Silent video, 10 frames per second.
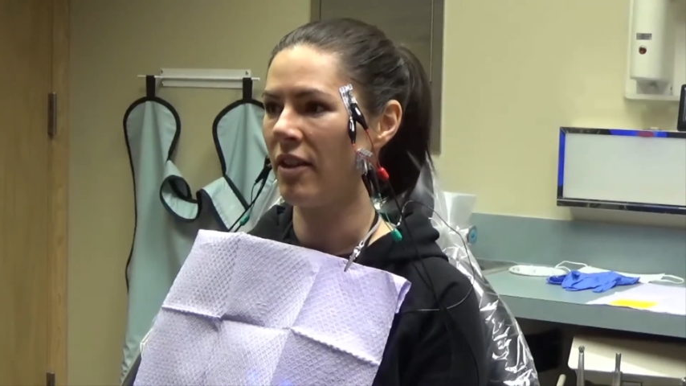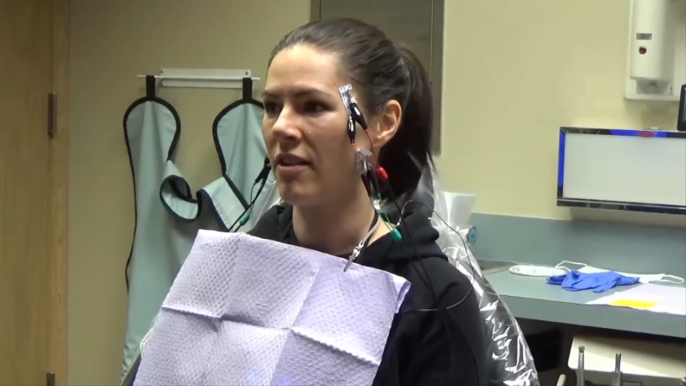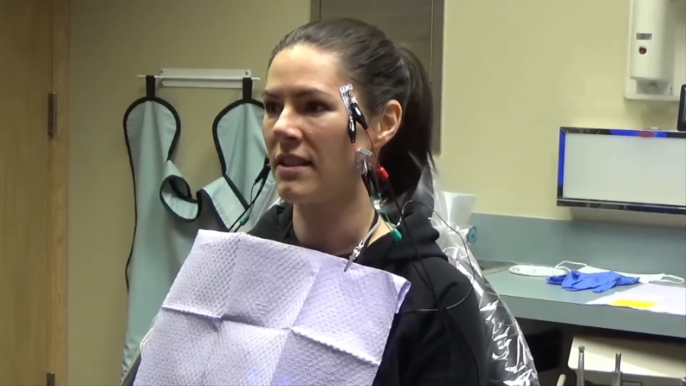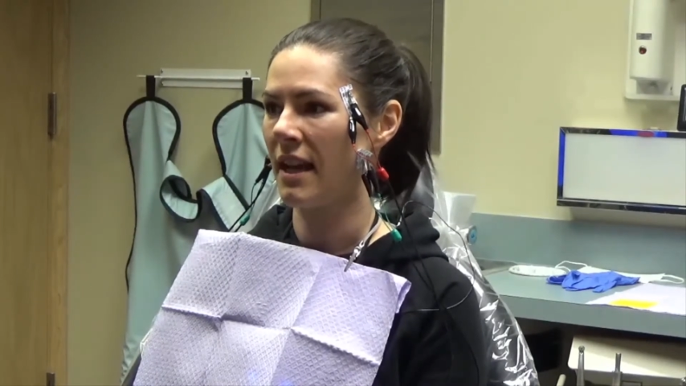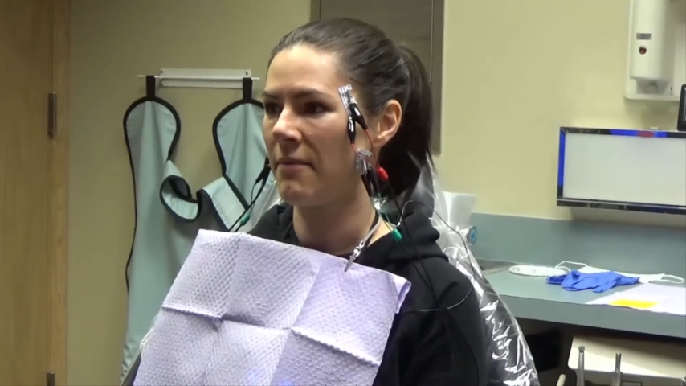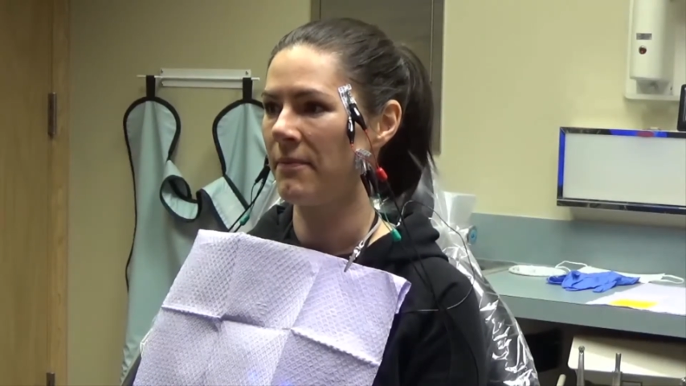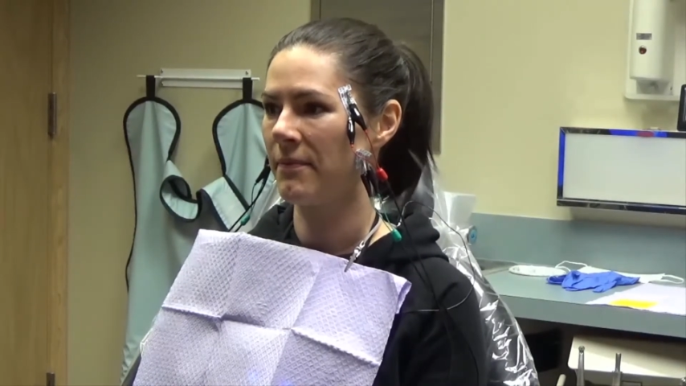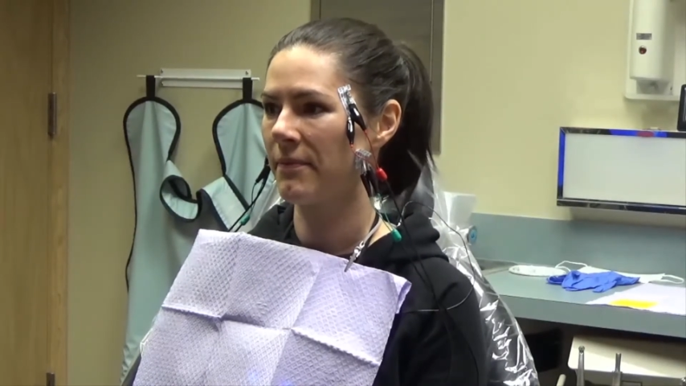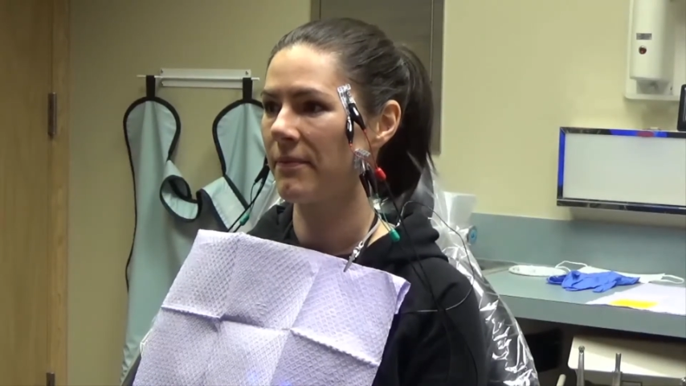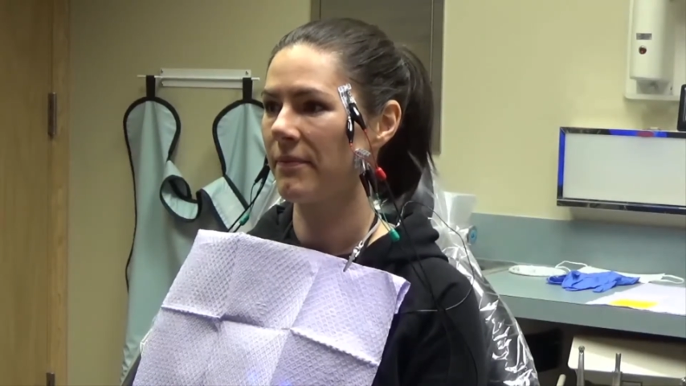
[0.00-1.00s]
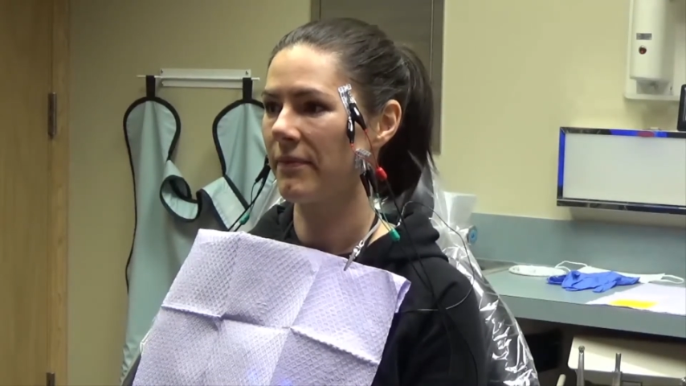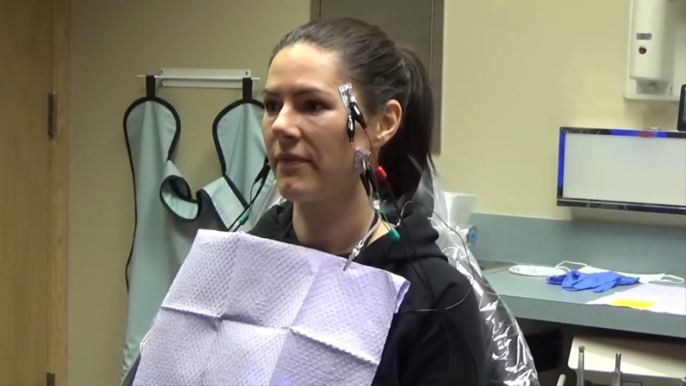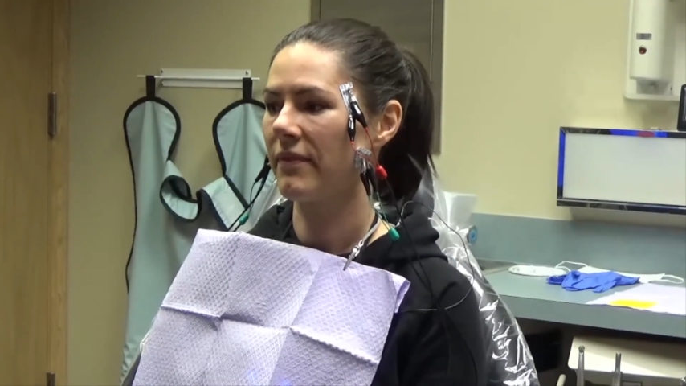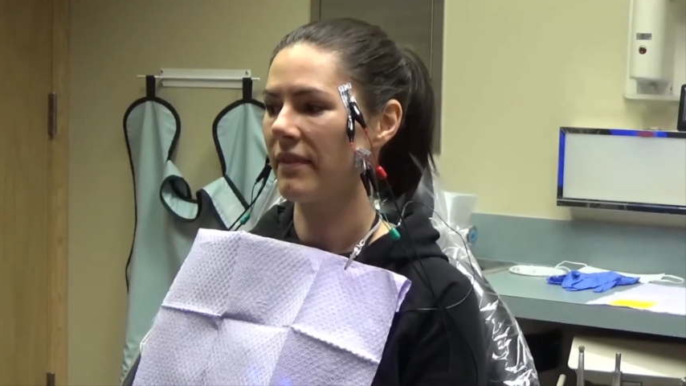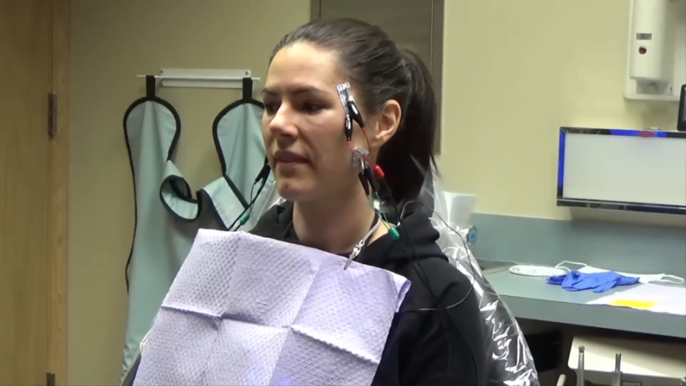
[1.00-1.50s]
long time.
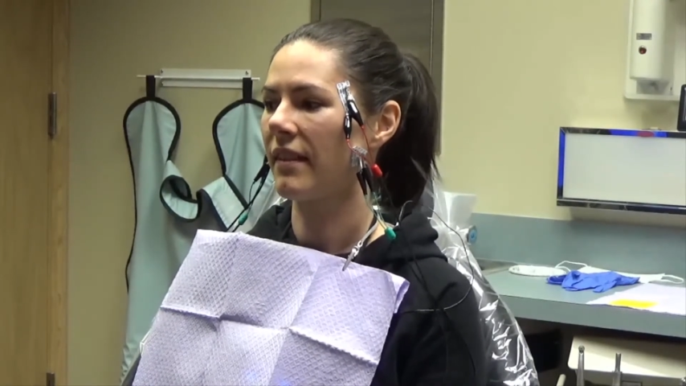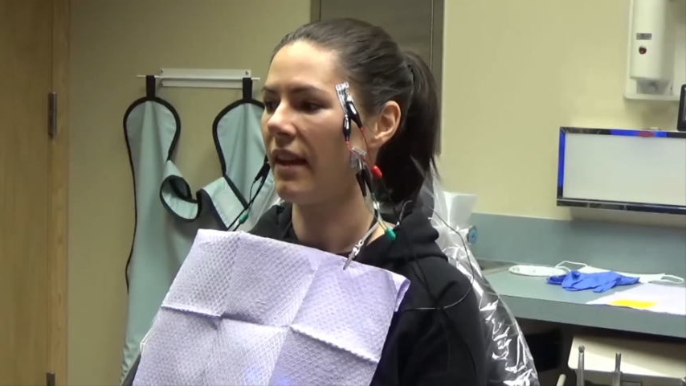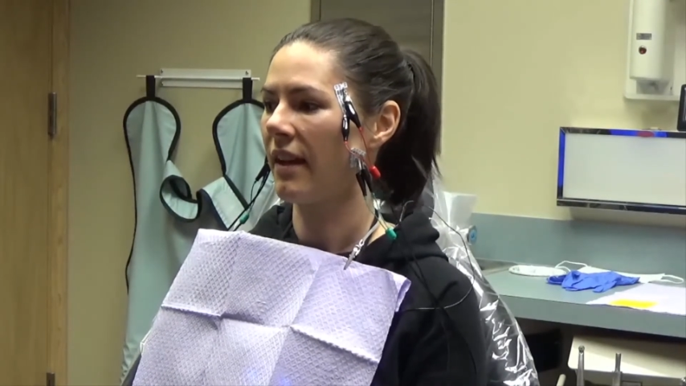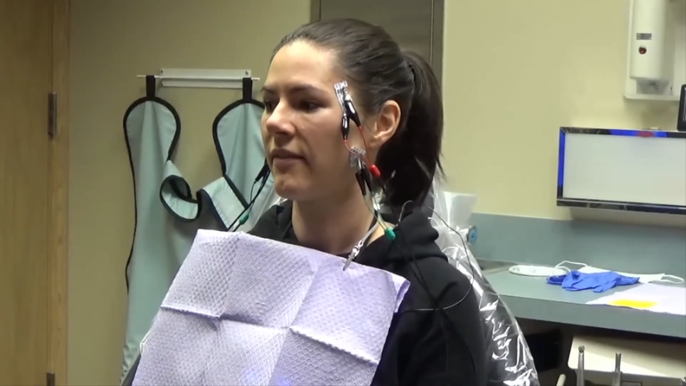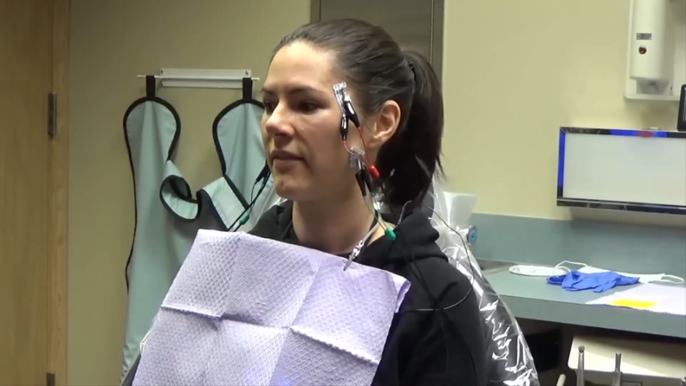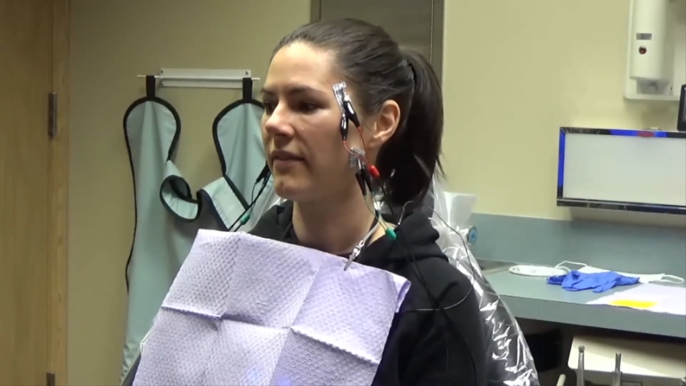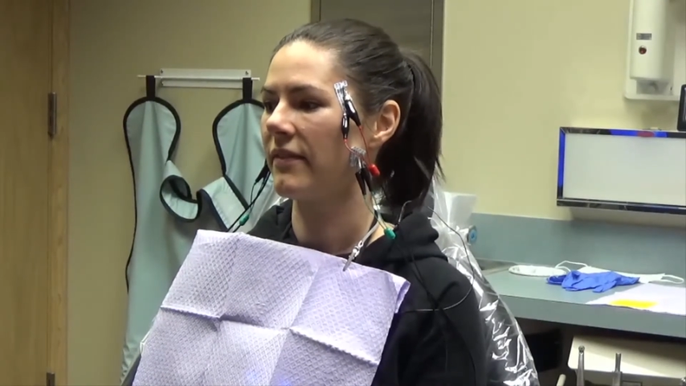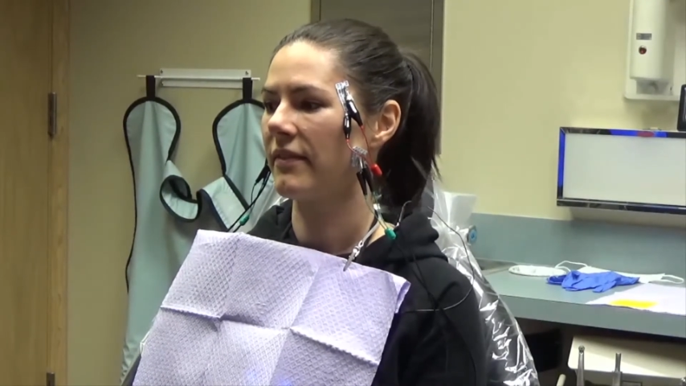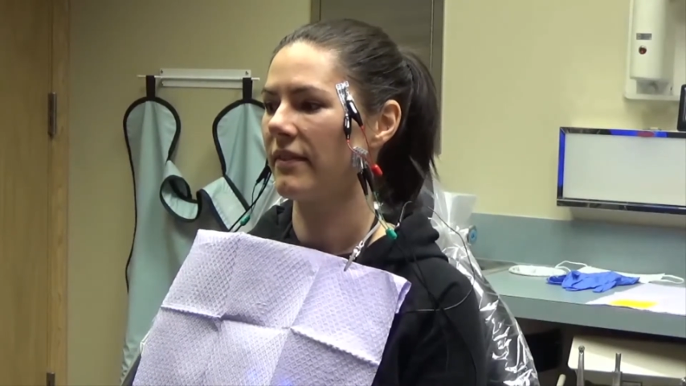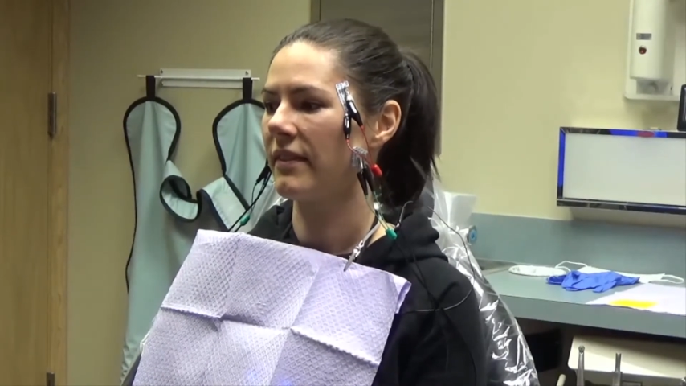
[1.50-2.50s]
Okay, yeah. Excellent.